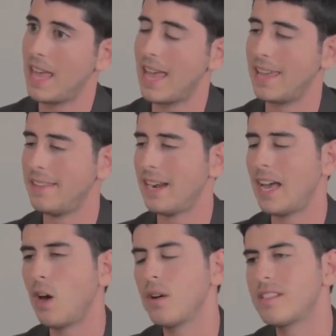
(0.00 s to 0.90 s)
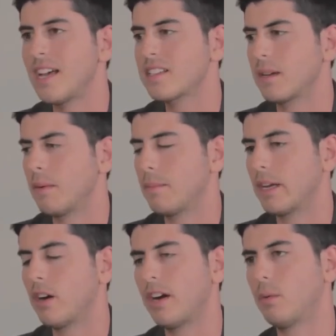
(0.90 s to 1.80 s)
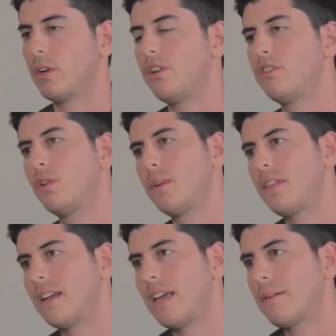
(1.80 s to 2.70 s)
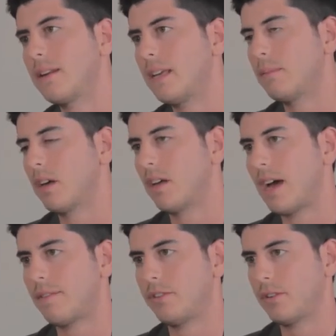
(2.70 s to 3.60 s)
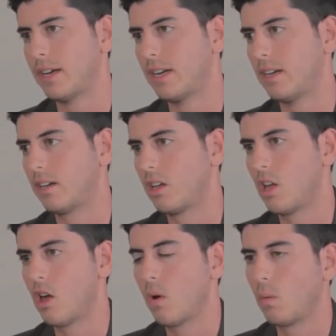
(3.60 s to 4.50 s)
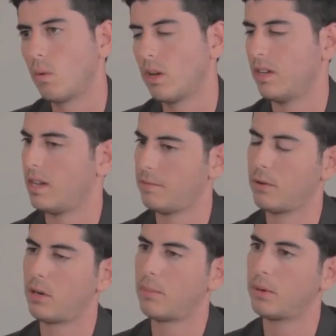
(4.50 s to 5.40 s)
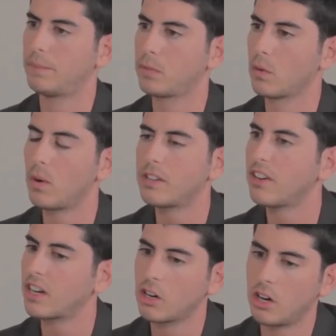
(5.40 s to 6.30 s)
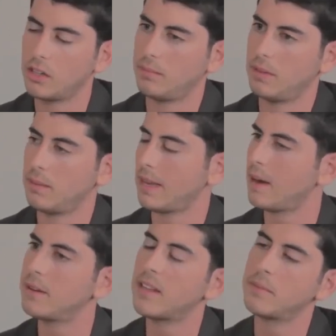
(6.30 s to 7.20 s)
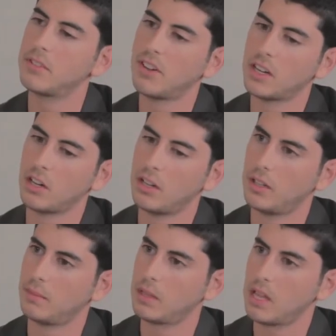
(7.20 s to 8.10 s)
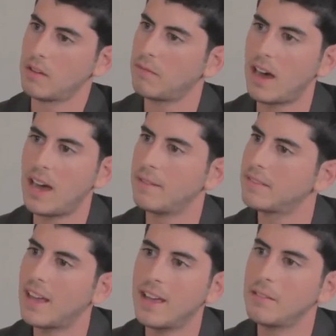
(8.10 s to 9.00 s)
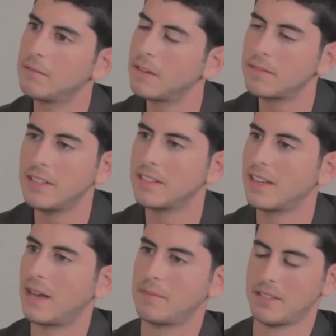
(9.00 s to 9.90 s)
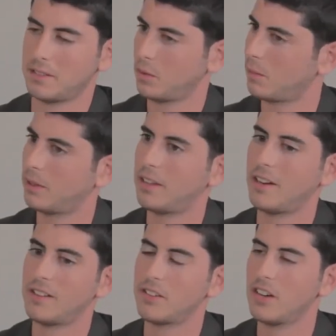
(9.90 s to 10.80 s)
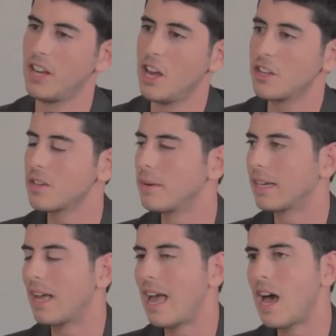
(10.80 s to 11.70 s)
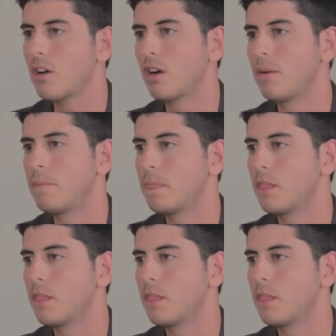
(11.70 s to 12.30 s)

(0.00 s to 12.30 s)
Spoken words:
And then I always ask them, I'm like, all right, what do you do with that name and email after you get it? And phone number. Well, I try to call them. And I'm like, how many times do you try to call them? 5, 10, 15 times. That's normally their answer. So I'm like, how come